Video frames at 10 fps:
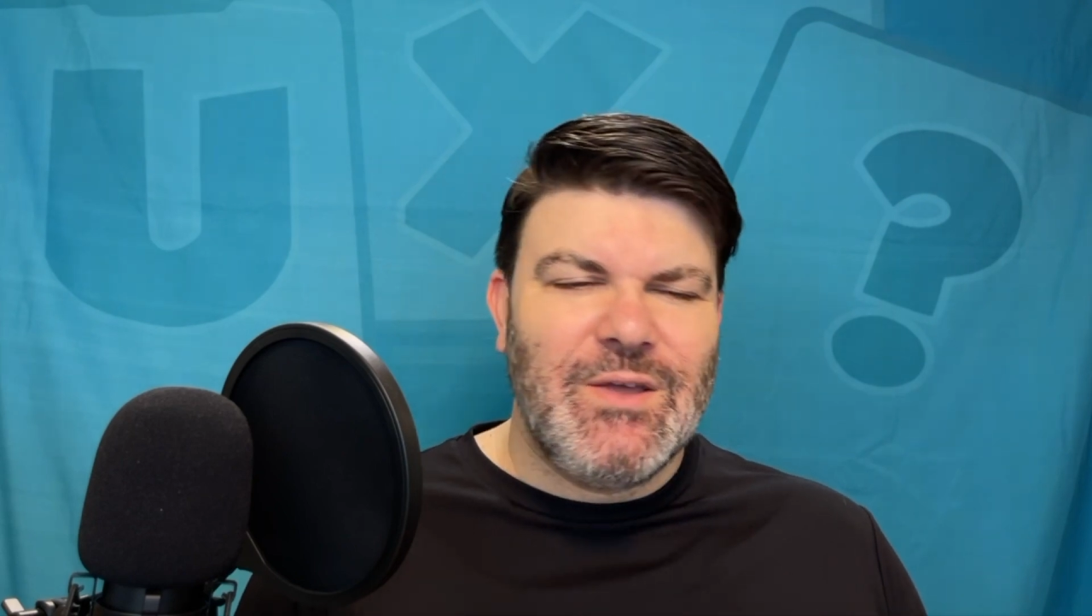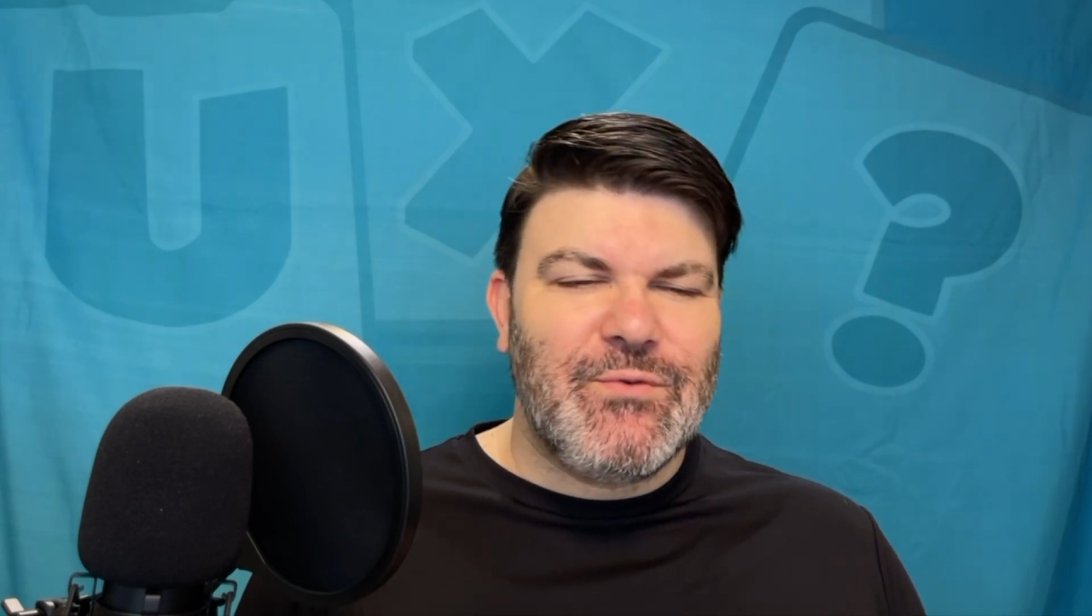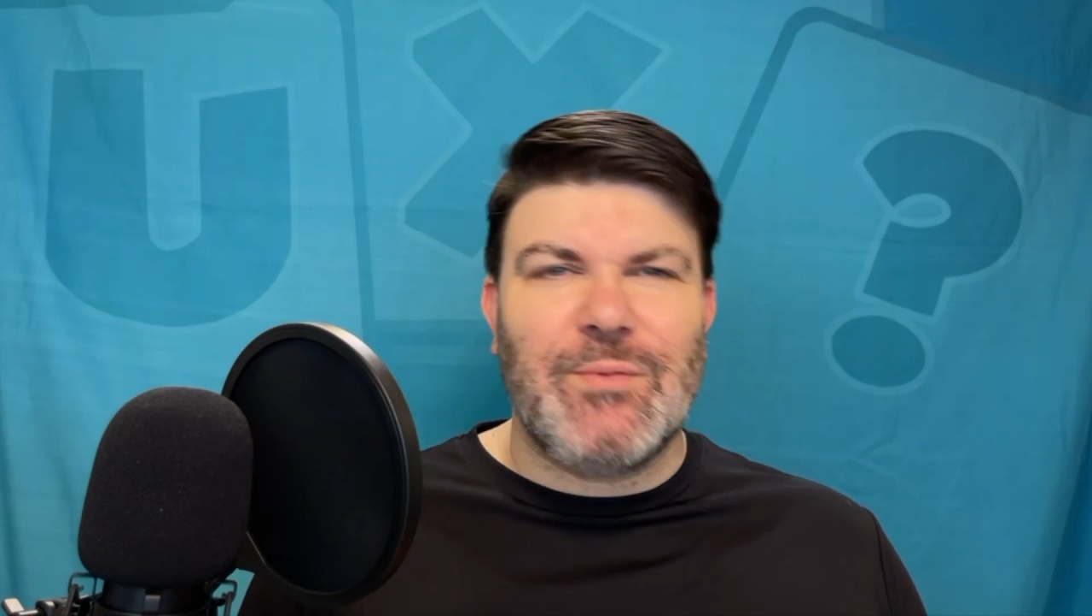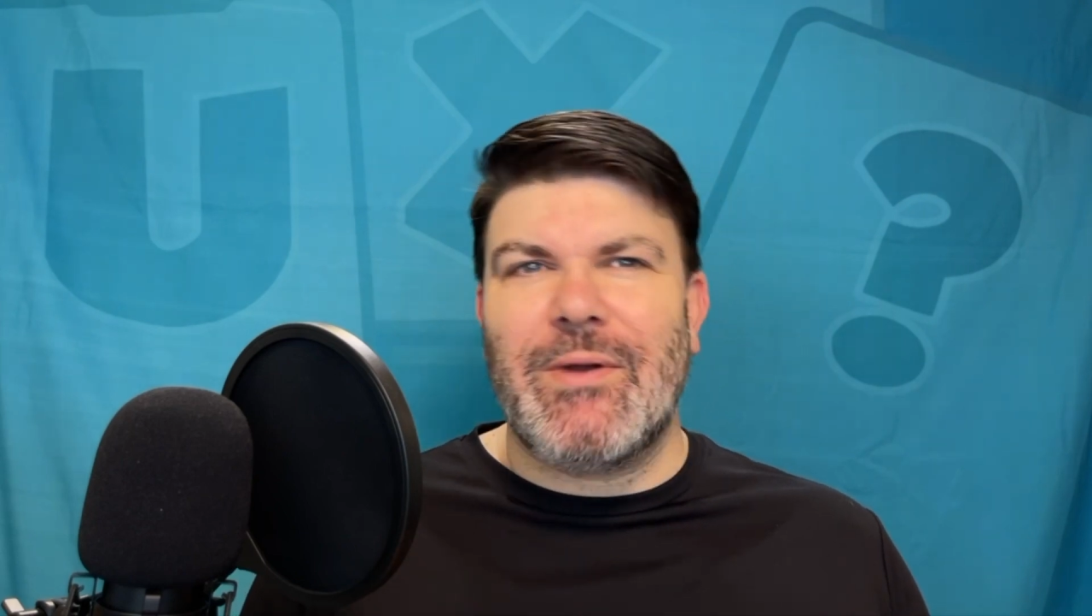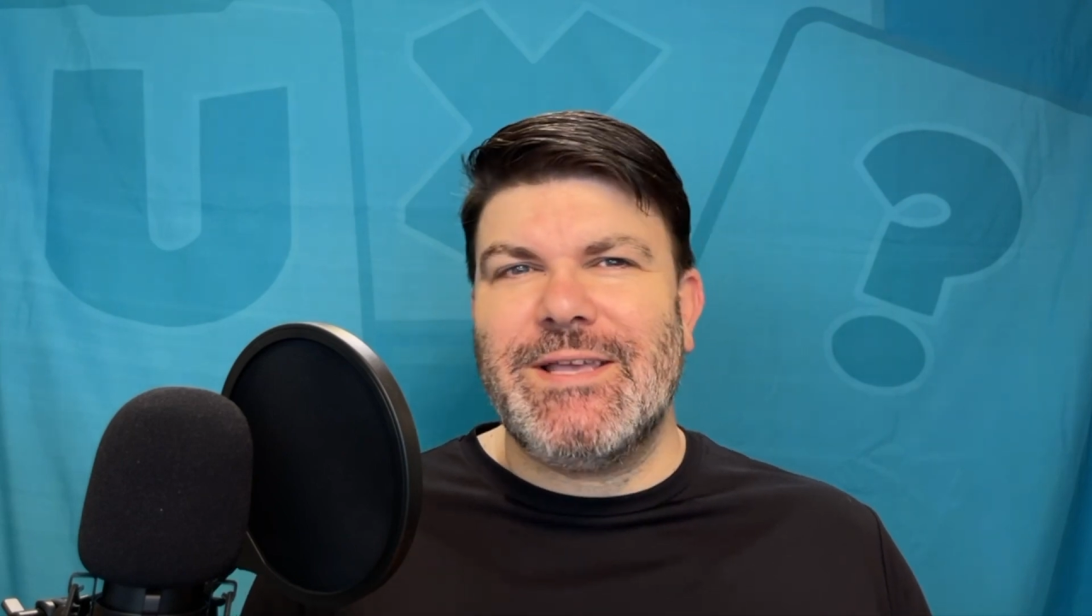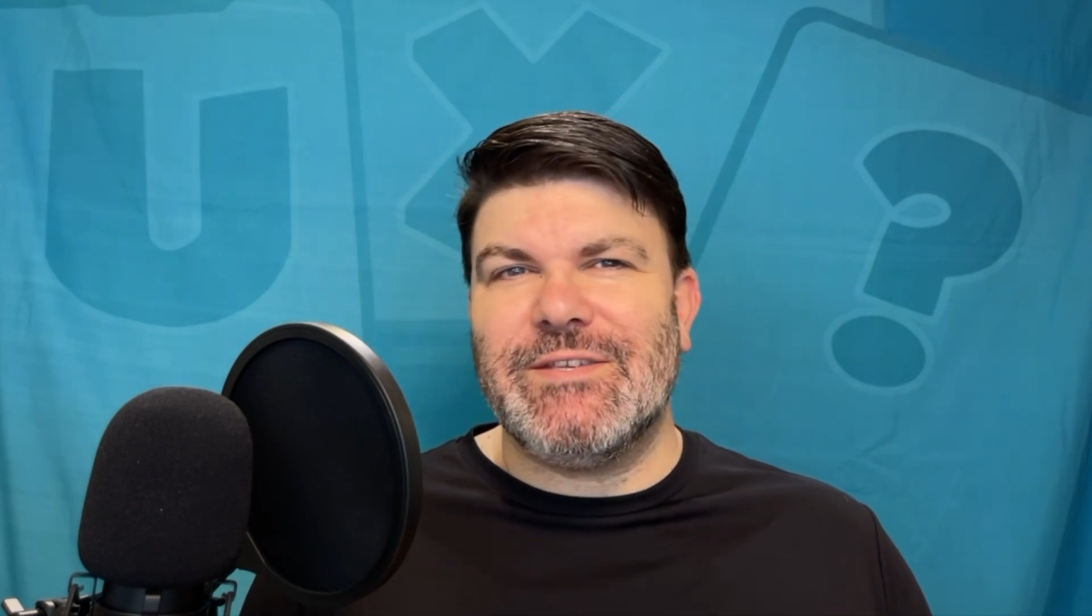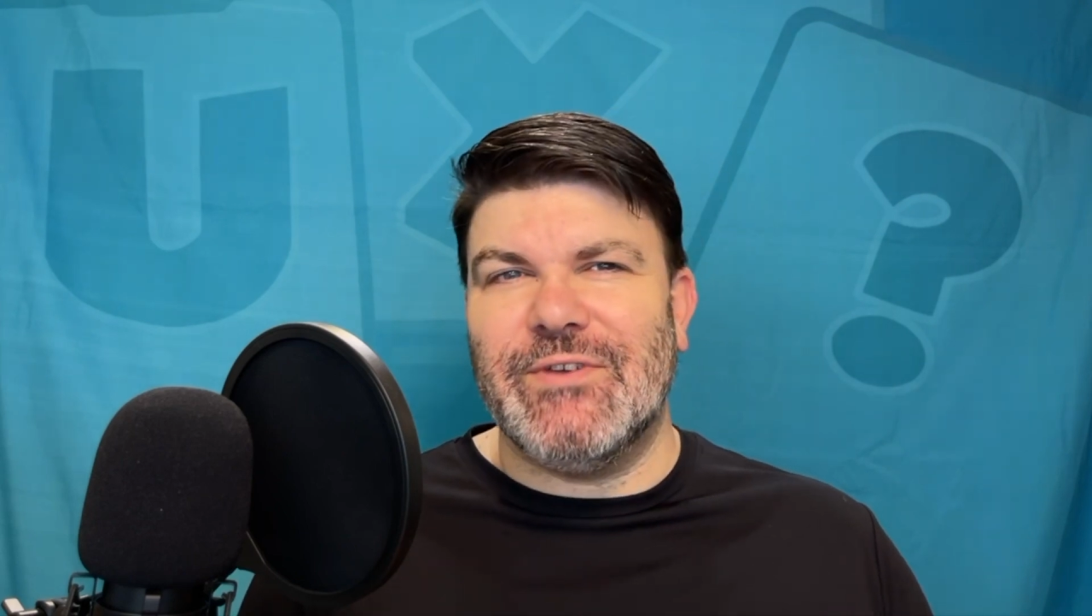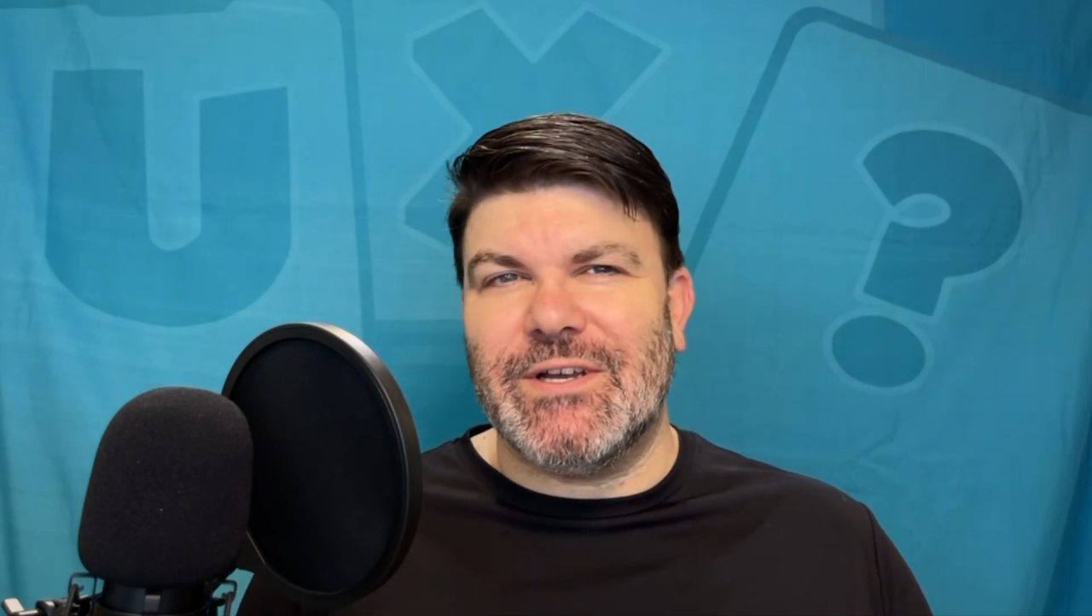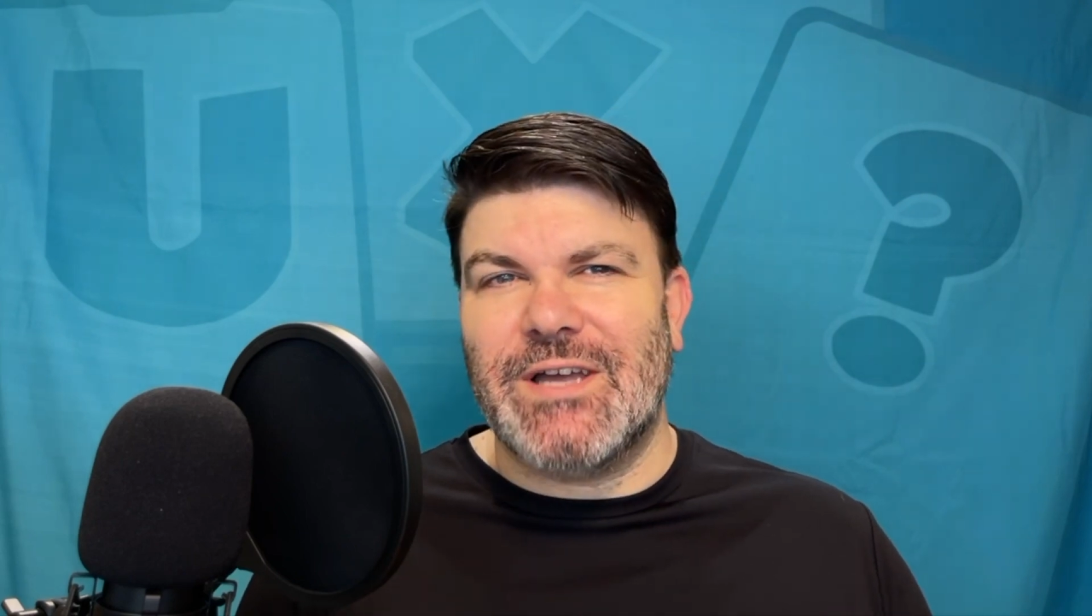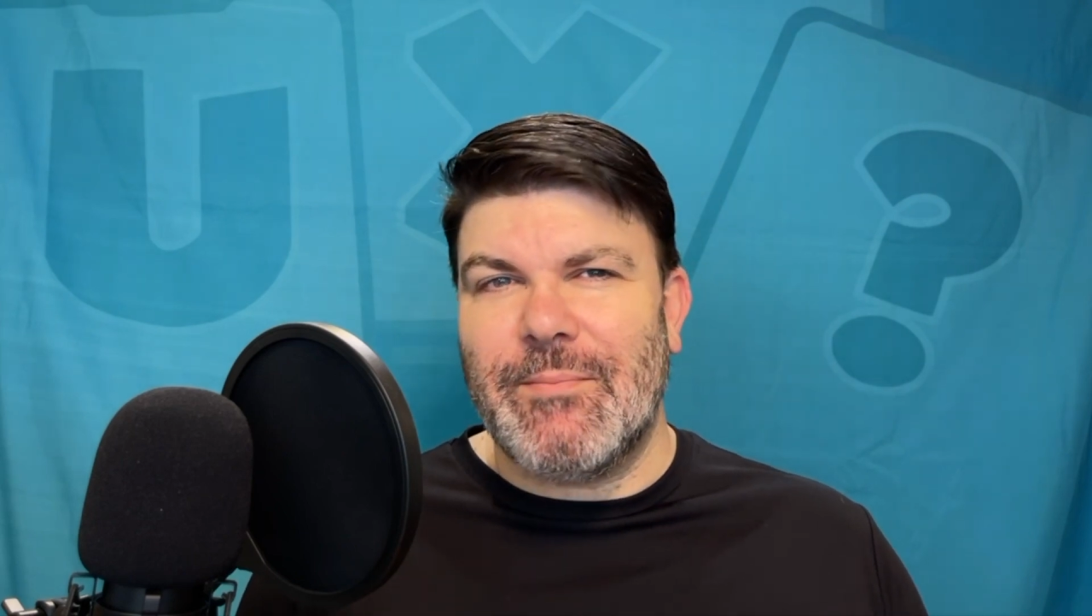For the price of
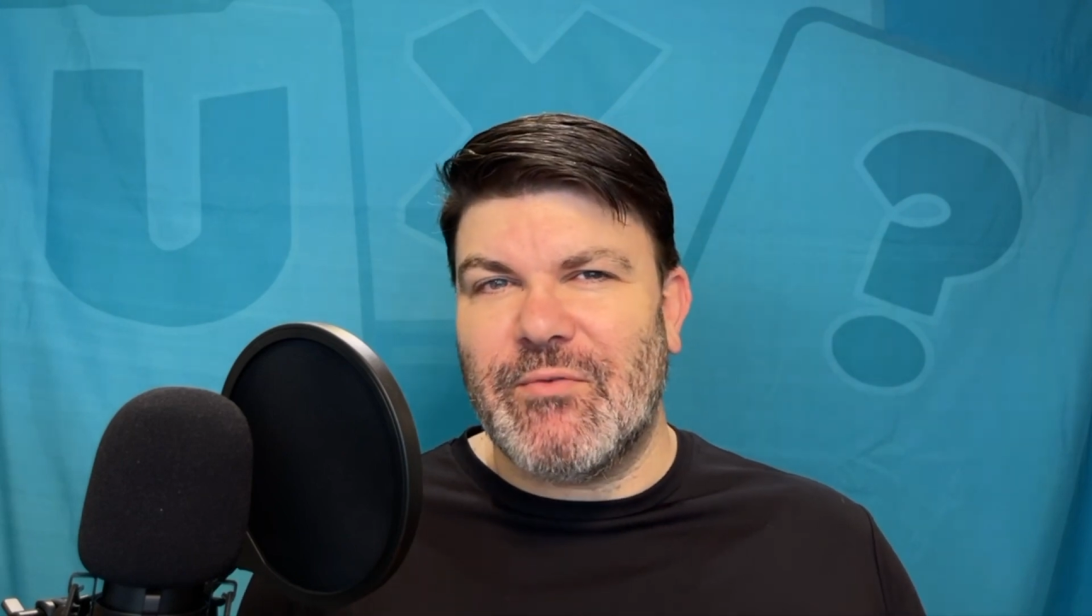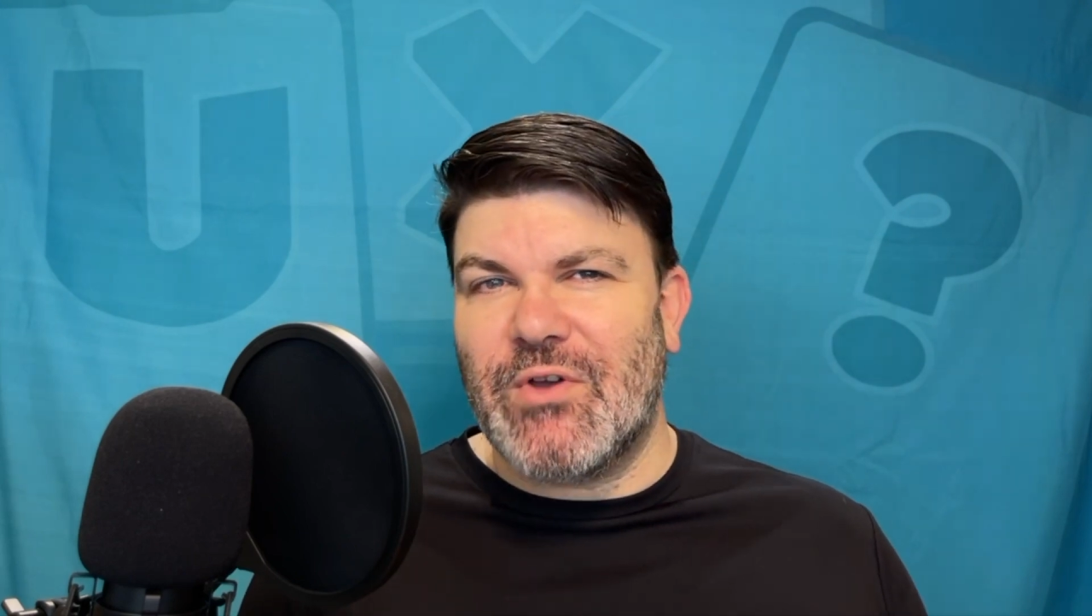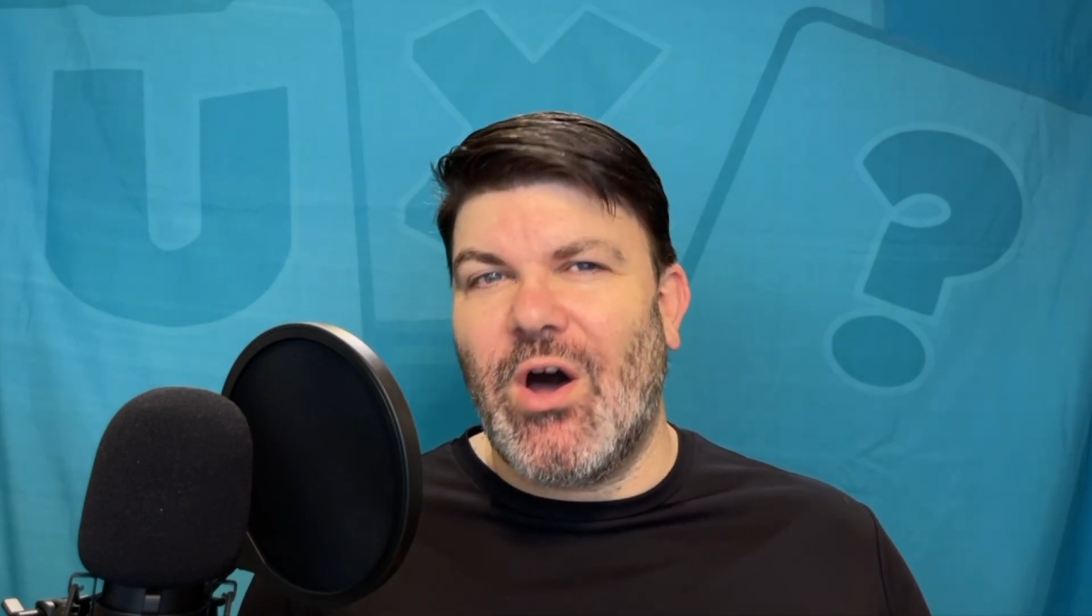a cup of